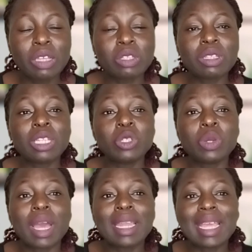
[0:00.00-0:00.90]
so that you
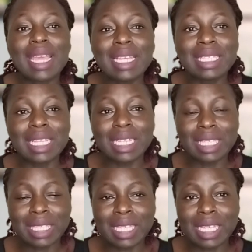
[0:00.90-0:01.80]
can easily
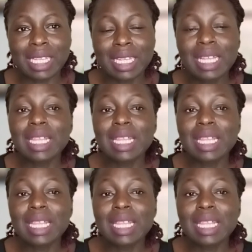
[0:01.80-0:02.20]
see